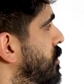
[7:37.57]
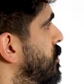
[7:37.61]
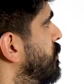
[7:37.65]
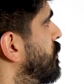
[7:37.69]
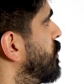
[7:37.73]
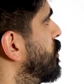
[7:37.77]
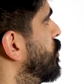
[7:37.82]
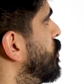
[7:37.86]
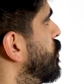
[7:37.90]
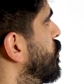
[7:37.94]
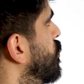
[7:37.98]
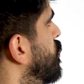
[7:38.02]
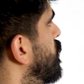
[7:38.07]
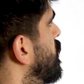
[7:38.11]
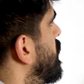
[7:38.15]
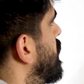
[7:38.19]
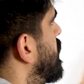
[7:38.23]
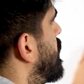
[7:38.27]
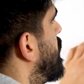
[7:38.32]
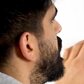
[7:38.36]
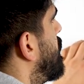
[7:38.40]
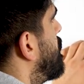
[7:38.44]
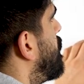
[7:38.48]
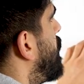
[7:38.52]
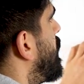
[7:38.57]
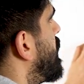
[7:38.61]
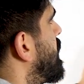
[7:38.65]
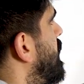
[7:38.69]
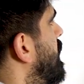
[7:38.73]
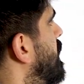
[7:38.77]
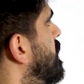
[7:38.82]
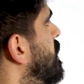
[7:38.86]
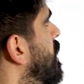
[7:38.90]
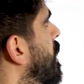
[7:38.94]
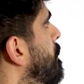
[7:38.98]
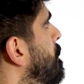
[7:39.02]
through by
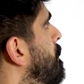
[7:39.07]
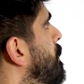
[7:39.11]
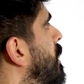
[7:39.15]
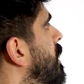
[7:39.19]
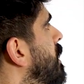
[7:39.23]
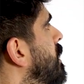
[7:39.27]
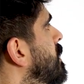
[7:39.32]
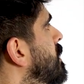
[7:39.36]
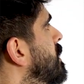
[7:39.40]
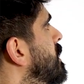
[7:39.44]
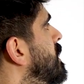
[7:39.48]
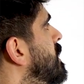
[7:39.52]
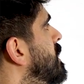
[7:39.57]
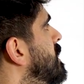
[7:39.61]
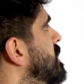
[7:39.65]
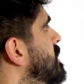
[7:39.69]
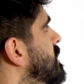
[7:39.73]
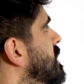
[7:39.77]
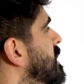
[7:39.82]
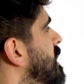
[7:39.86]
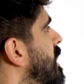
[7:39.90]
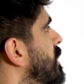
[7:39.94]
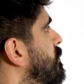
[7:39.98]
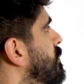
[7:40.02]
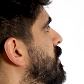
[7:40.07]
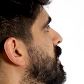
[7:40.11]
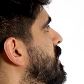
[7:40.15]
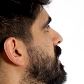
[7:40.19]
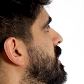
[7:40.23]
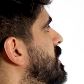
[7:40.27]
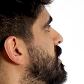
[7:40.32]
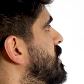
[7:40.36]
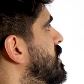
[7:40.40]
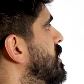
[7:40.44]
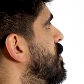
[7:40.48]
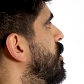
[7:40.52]
a number to get rid of
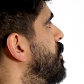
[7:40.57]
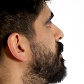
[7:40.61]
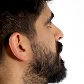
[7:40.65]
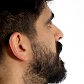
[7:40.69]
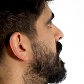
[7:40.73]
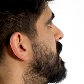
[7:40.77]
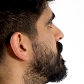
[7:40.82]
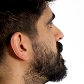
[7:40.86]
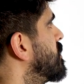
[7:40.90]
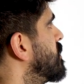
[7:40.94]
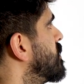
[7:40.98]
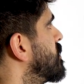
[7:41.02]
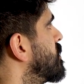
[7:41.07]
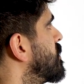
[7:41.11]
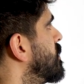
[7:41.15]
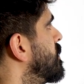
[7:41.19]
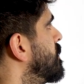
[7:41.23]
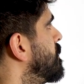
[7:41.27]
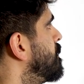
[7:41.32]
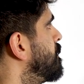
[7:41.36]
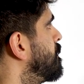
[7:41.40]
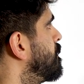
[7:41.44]
these denominators,